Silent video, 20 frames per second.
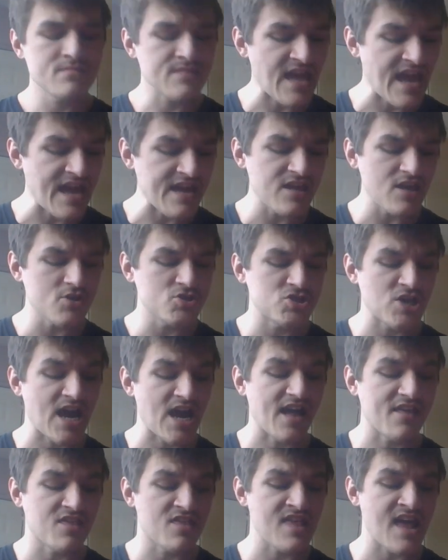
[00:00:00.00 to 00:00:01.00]
Thank you,
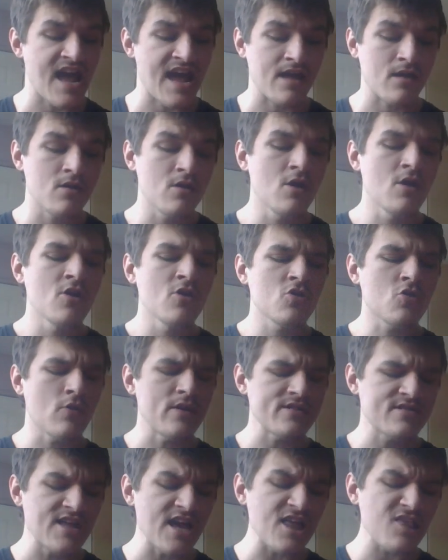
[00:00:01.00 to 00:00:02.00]
Chastain.
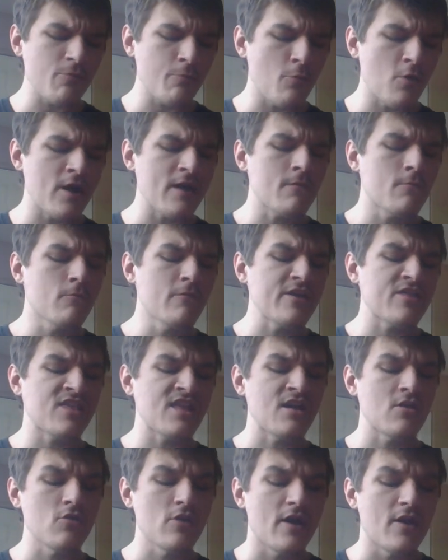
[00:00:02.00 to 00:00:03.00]
So at this point, we
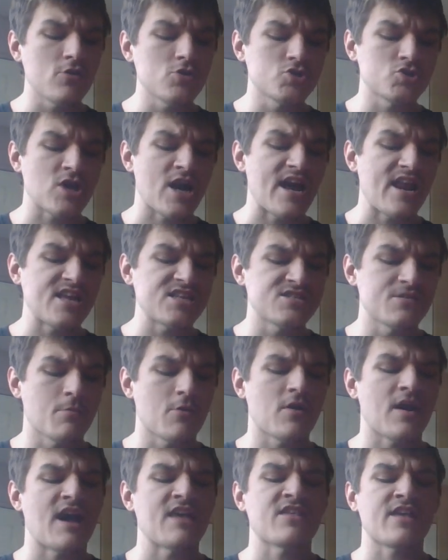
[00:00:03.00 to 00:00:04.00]
see a lot of strategy
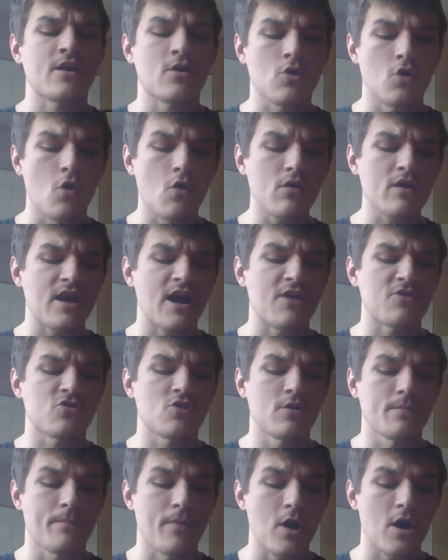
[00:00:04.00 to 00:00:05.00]
for guys like Cole
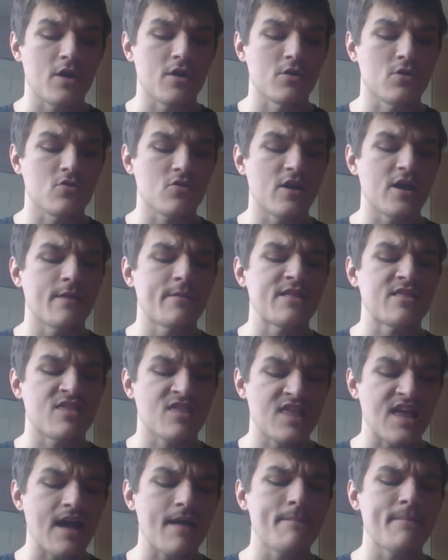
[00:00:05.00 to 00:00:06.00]
Custer, Parker Kligerman,
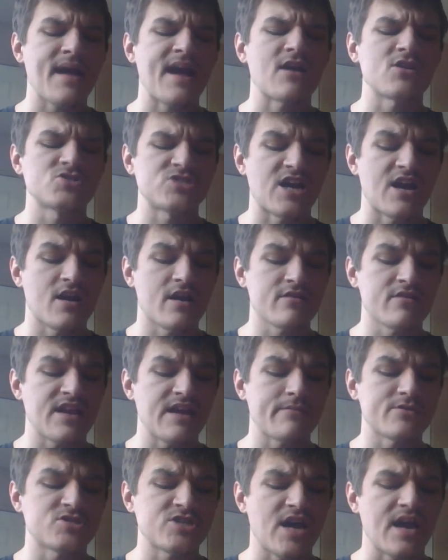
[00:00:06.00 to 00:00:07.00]
Sam Mayer, John
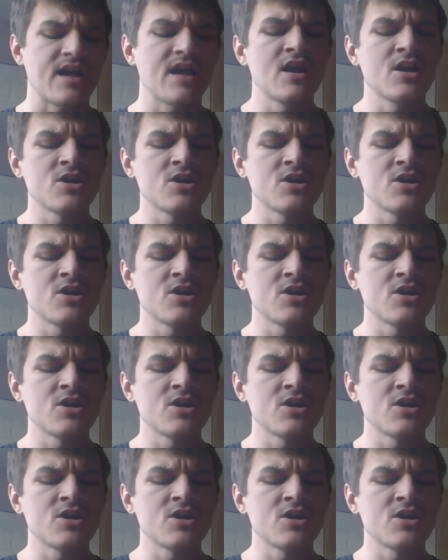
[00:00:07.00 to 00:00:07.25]
Nemechek,